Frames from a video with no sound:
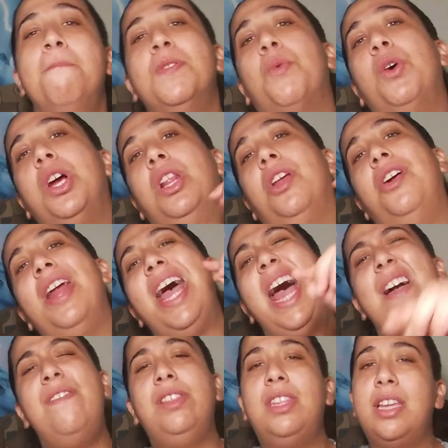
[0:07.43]
where you learn
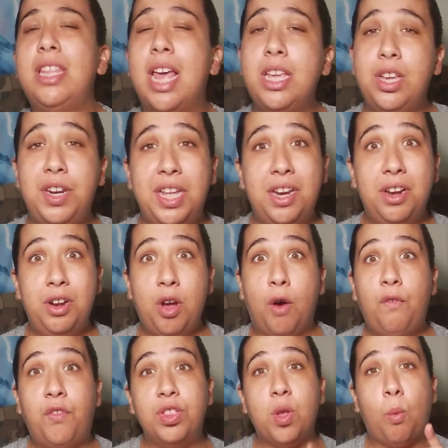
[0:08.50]
everything that you need to know
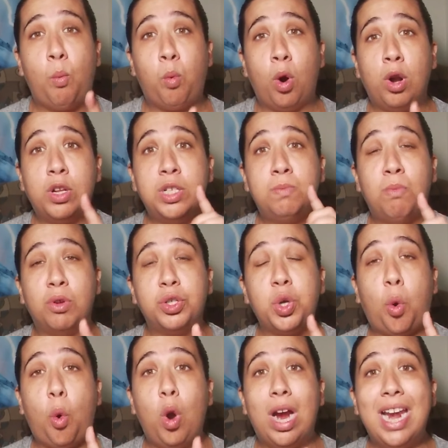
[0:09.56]
from the world's most
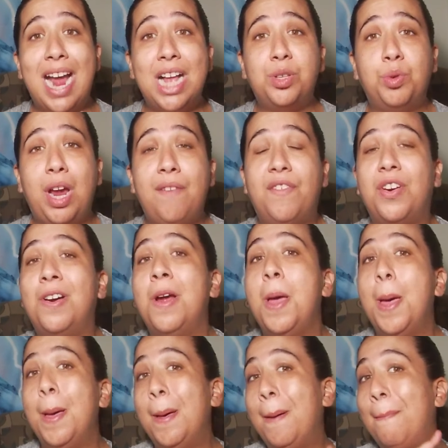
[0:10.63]
organized raver,
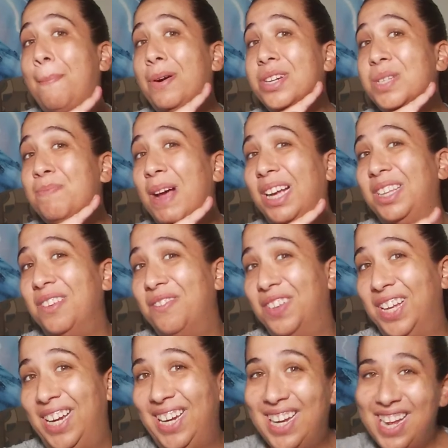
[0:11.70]

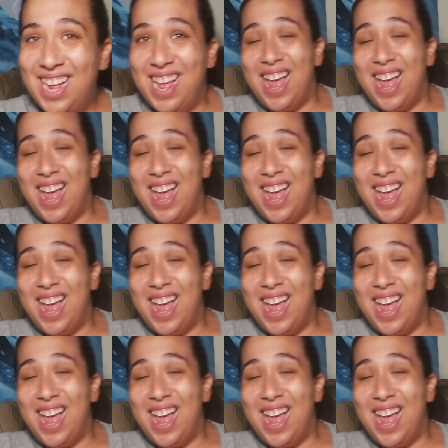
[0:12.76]
prospectively.